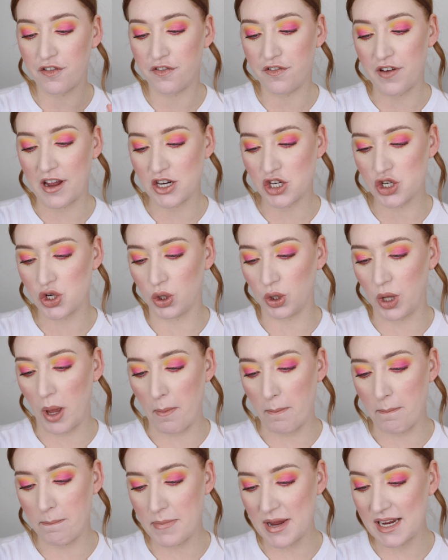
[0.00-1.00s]
facial
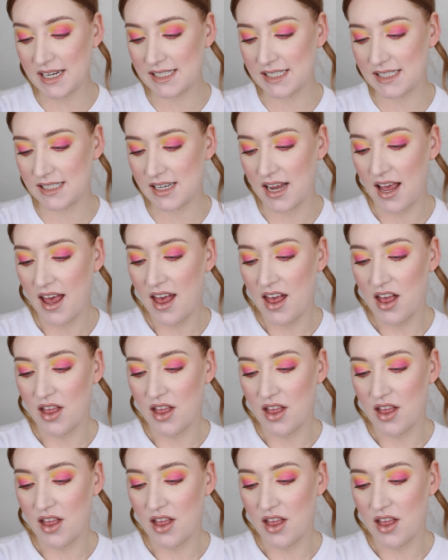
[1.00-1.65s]
mist